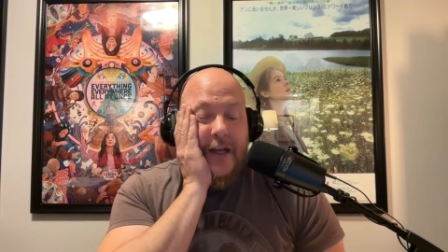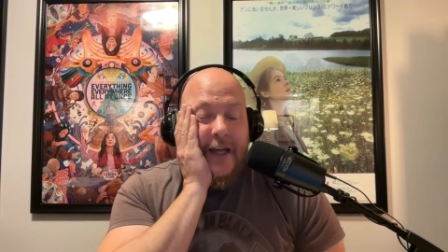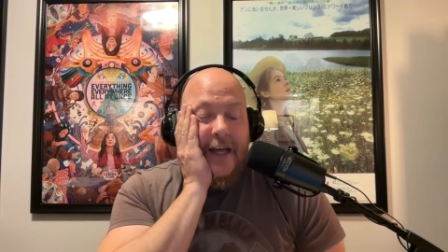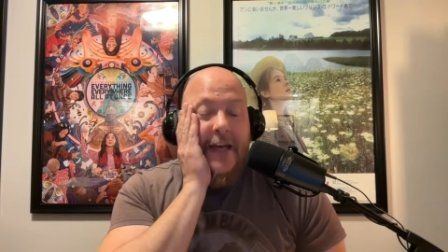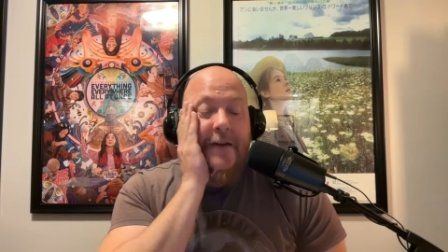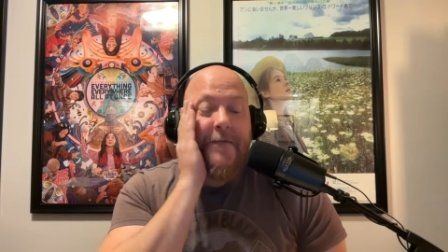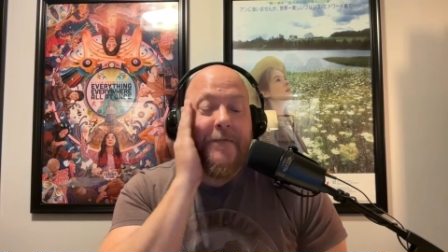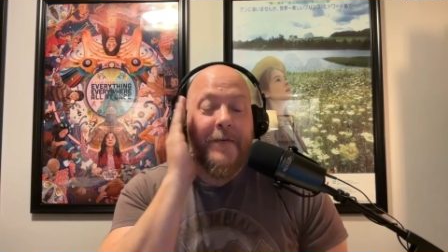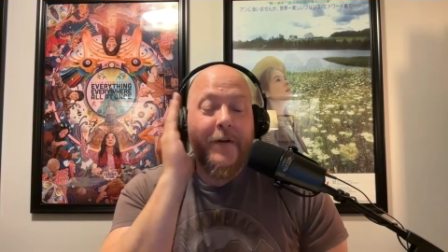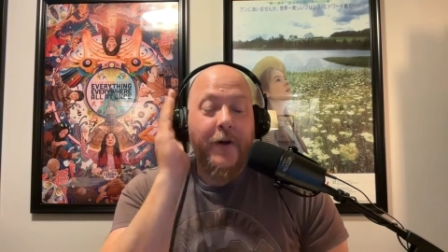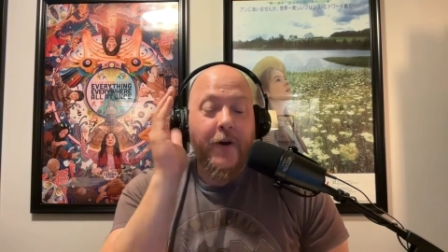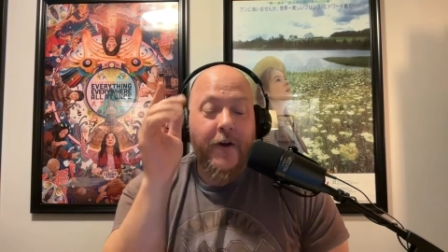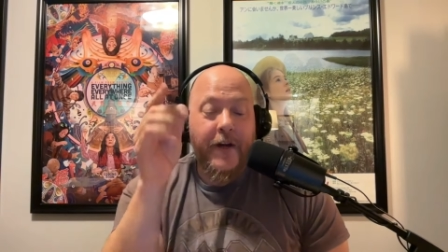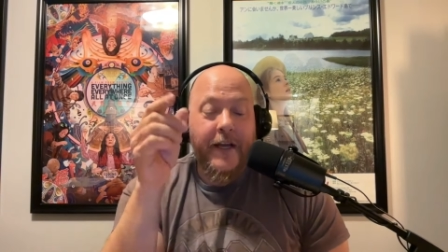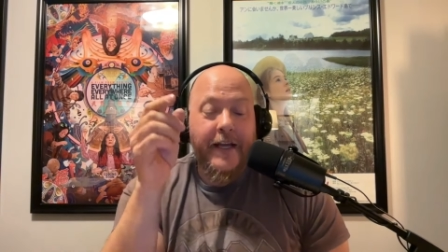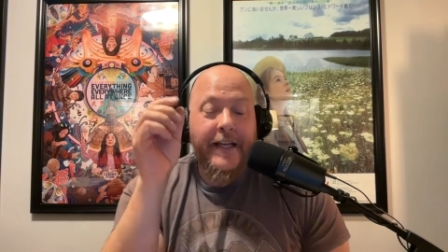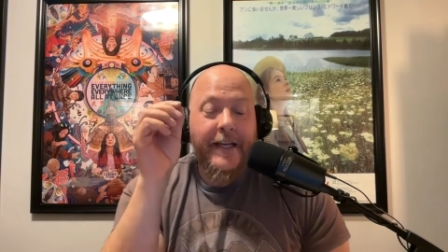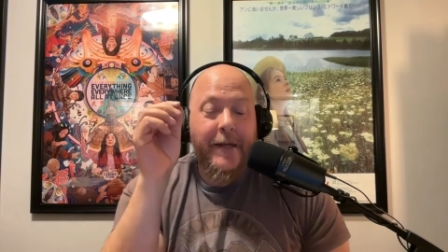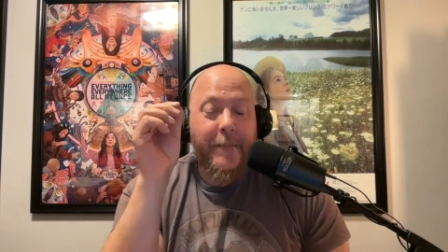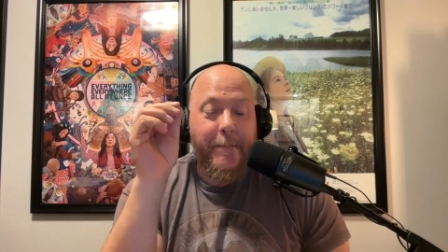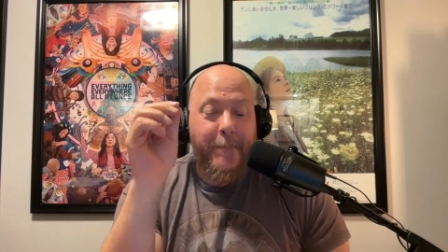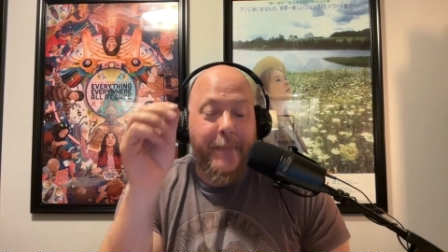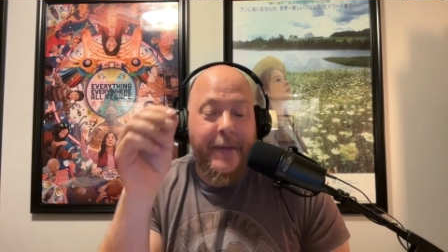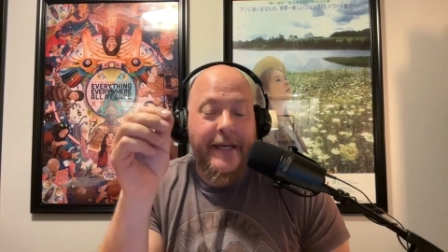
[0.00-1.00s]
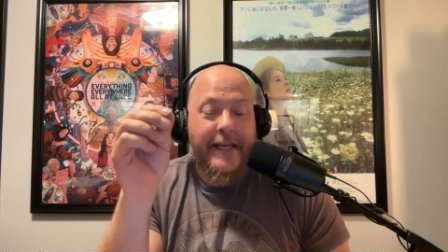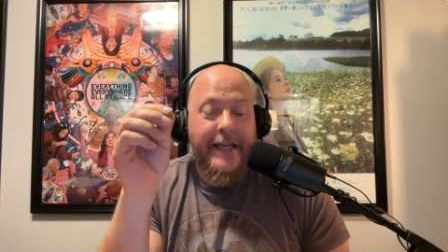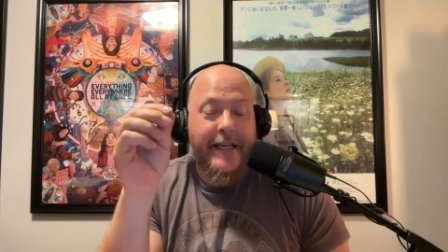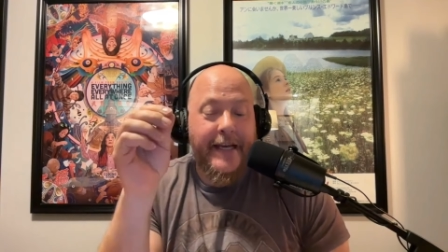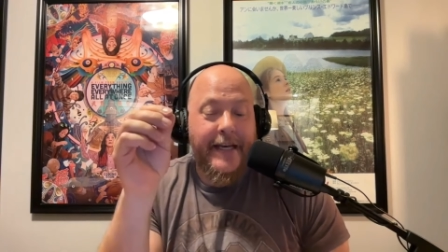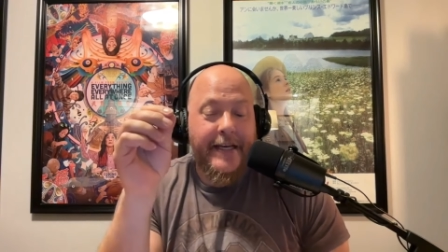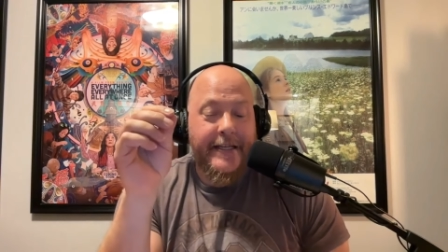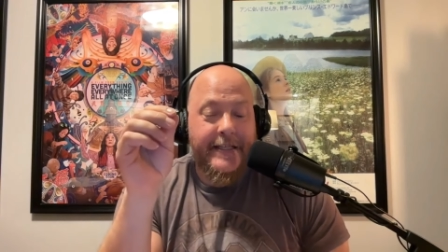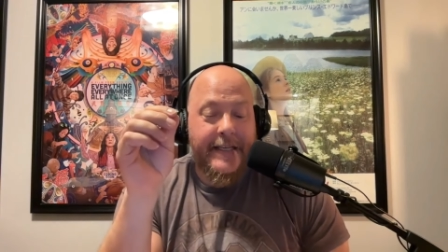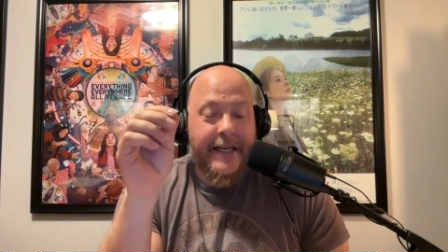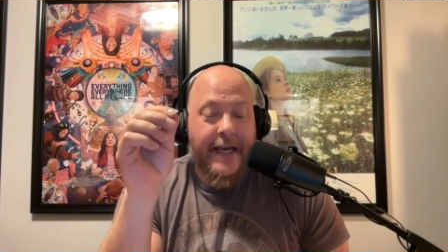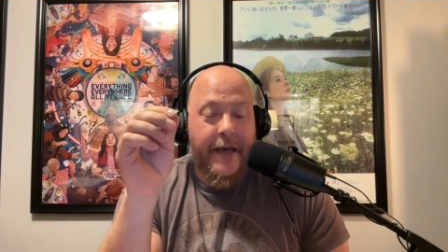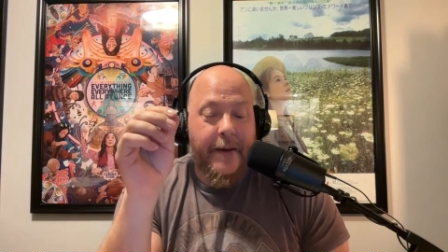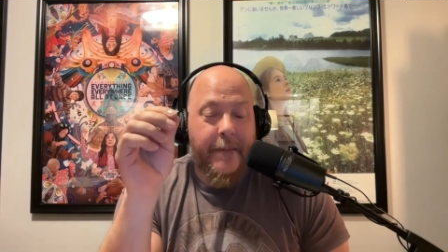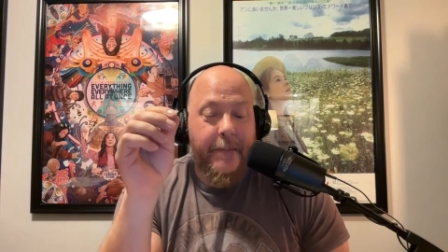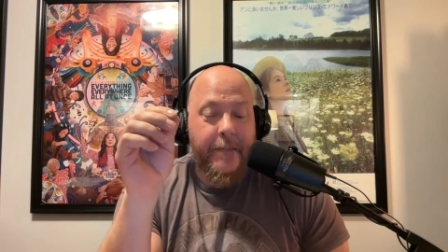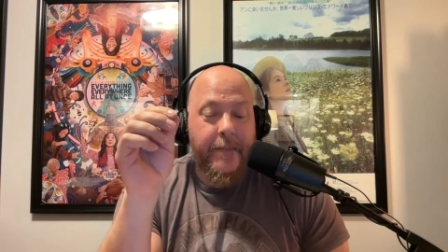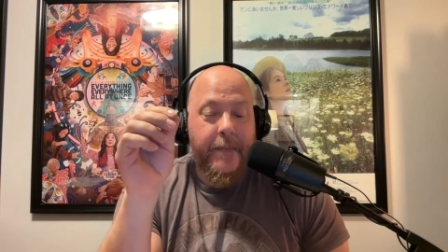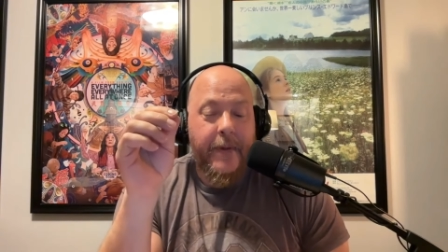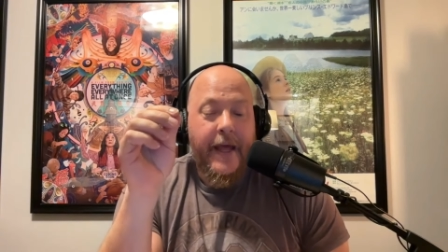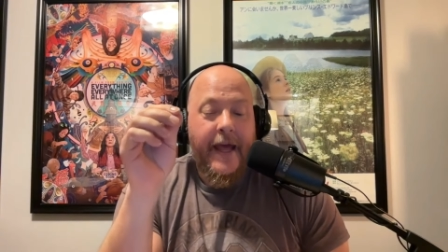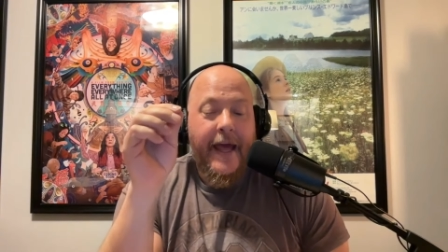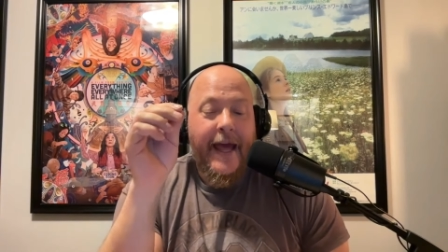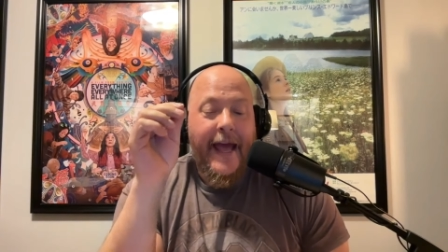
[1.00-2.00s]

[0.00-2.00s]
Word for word: if you're into bdsm